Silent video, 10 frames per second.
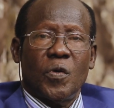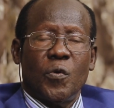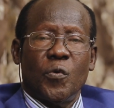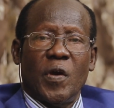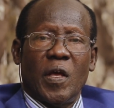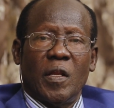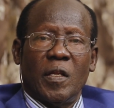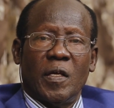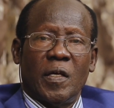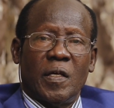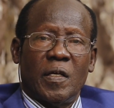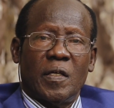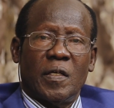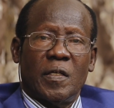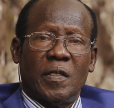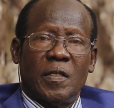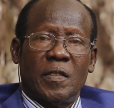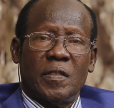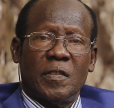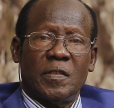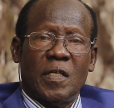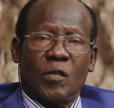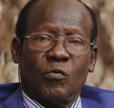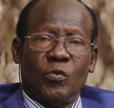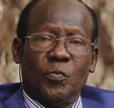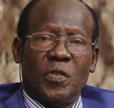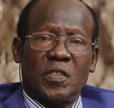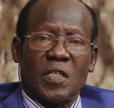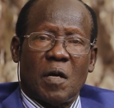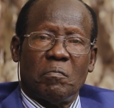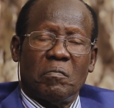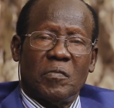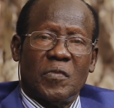Well, there could be some